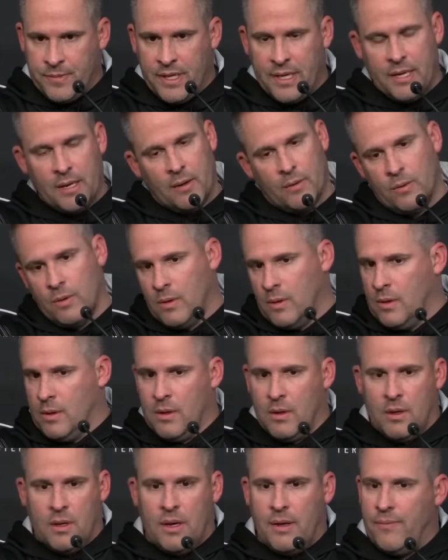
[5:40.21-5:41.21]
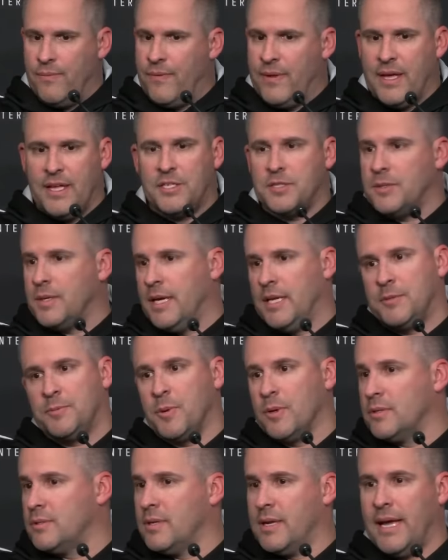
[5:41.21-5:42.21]
you know, each
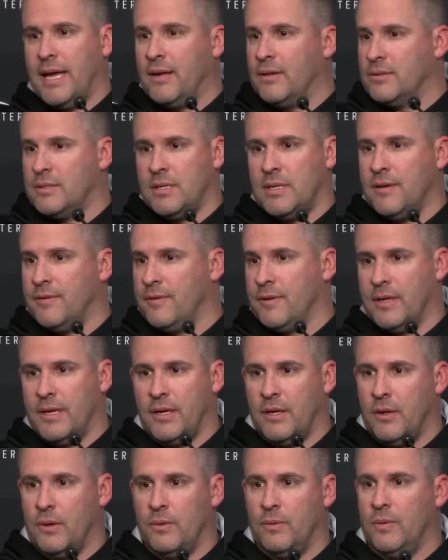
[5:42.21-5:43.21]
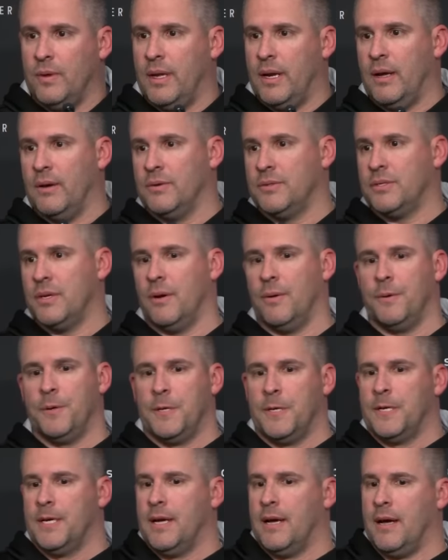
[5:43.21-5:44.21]
person handles it differently, Q, you know, so
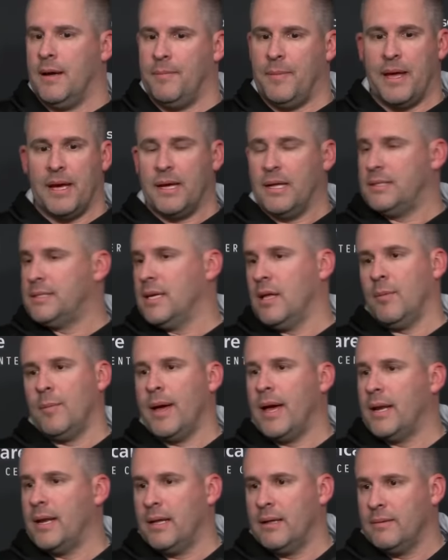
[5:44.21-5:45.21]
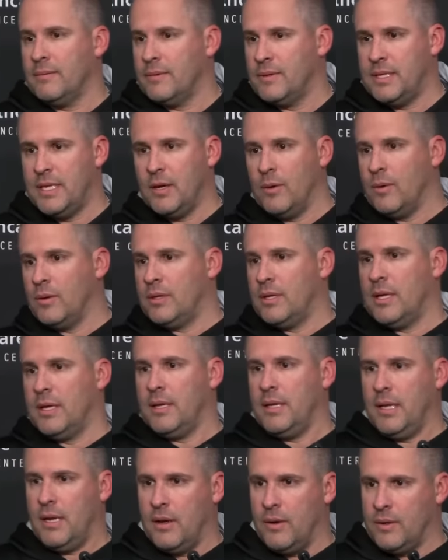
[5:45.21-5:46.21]
I'm not going to tell them how to deal with
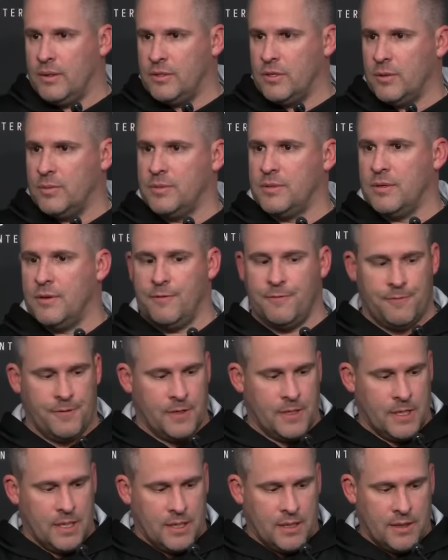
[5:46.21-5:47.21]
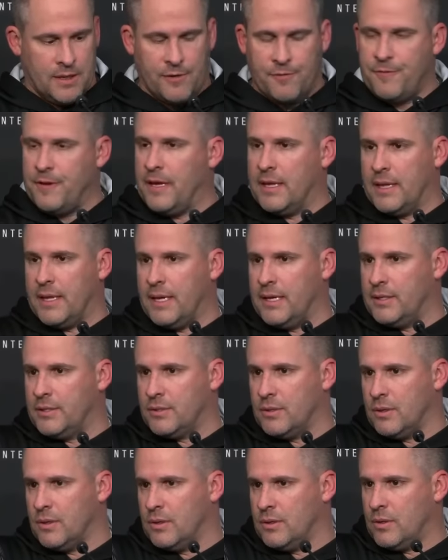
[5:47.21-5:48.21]
it, you know, in terms of their
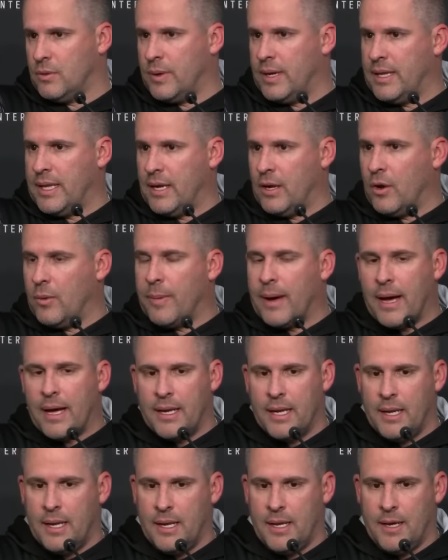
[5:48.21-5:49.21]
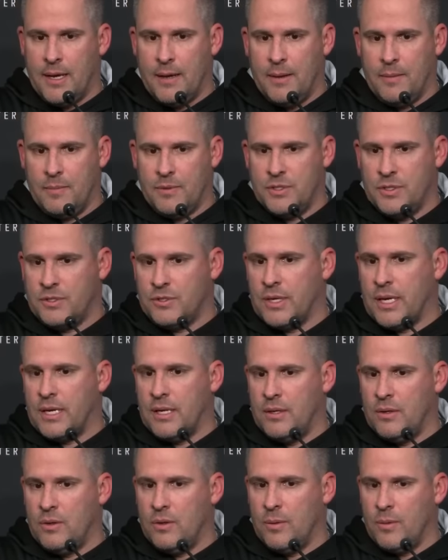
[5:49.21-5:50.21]
feelings or the way they go about it. Just try
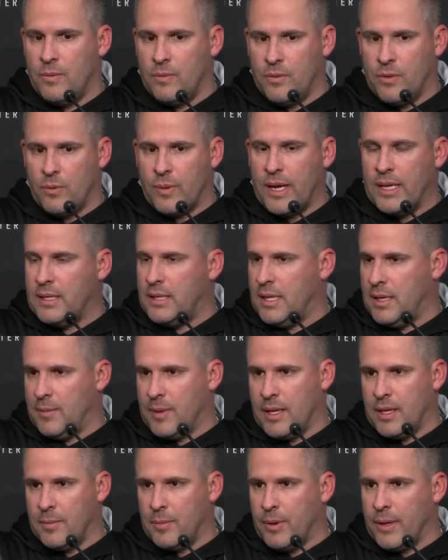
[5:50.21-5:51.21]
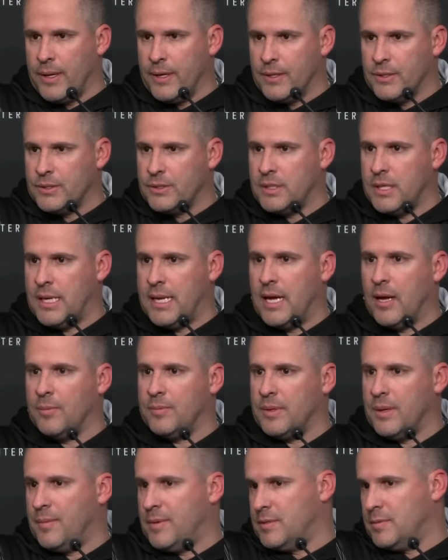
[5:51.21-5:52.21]
to do the right thing by the players and
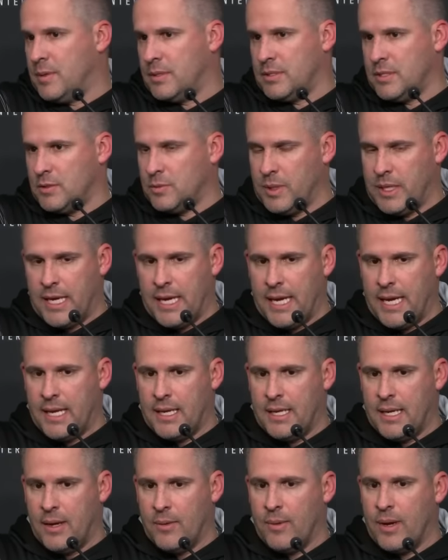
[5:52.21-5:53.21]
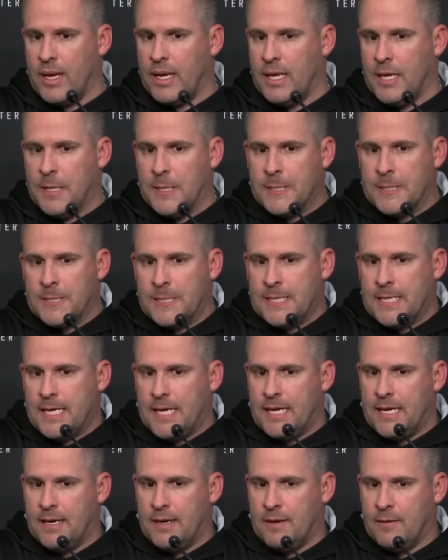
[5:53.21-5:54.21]
help them as much as we can to get ready,
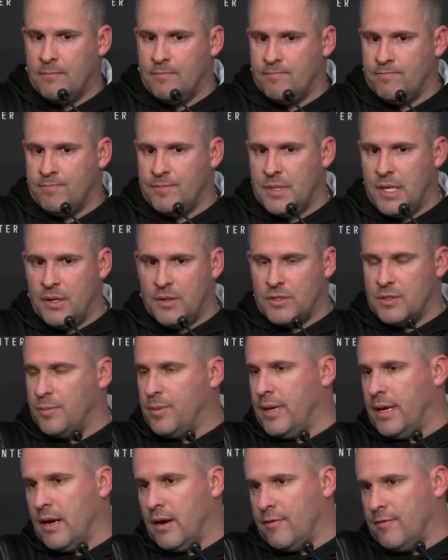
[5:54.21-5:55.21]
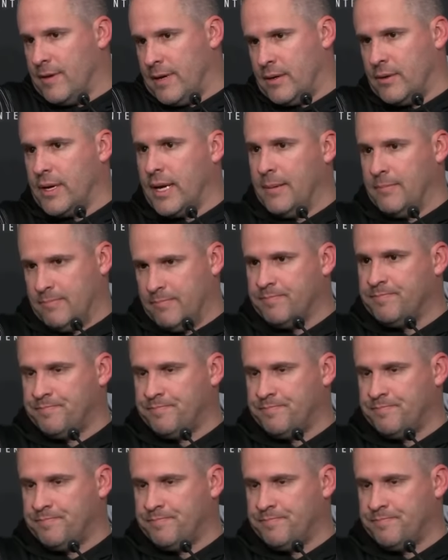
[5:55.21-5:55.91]
you know, to play our final game.